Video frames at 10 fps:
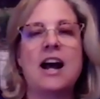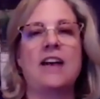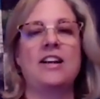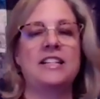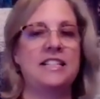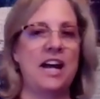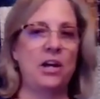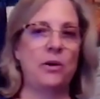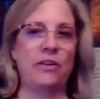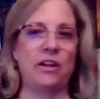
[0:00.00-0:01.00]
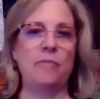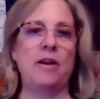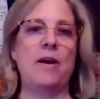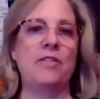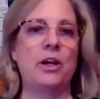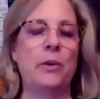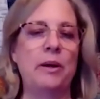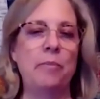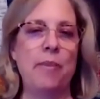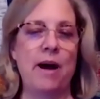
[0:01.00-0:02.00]
I'd like to tell you a little bit about the
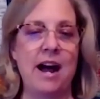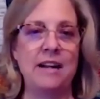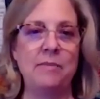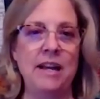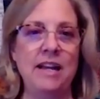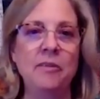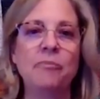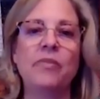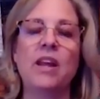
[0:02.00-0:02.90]
quilt behind me.